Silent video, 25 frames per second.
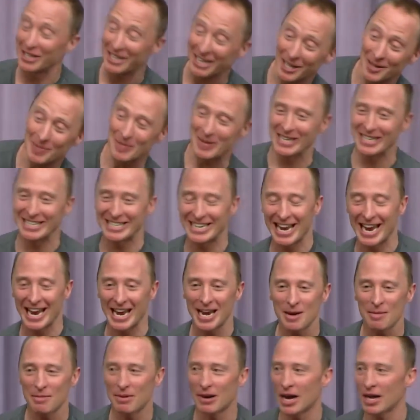little bit at
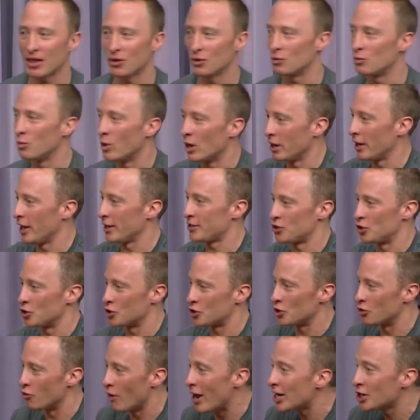10, but I thought, well, that's
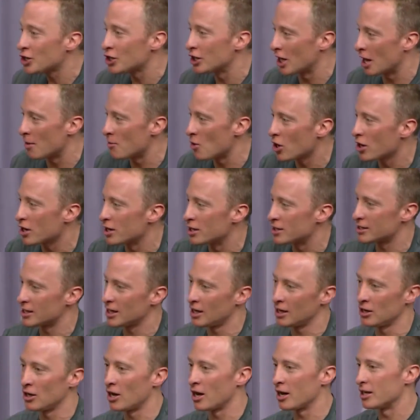just irrational. I'm not going to
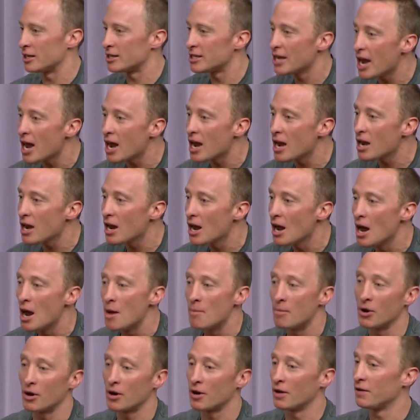sell a lot at 10,
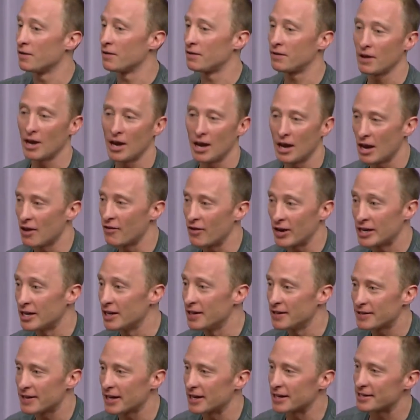because if I
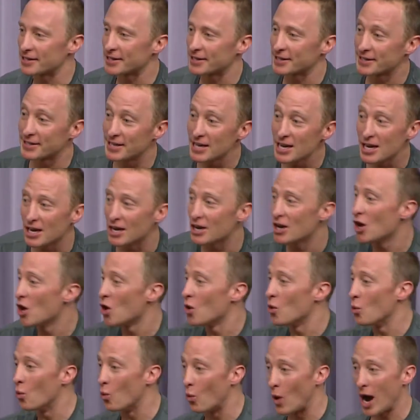didn't sell at 16,
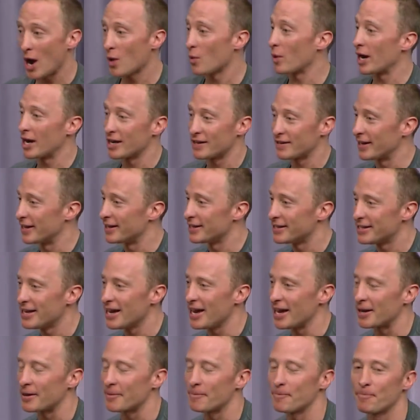why would I sell at
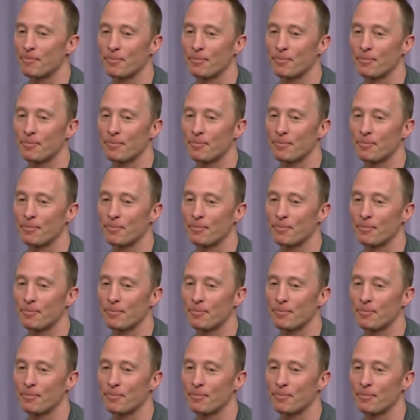10?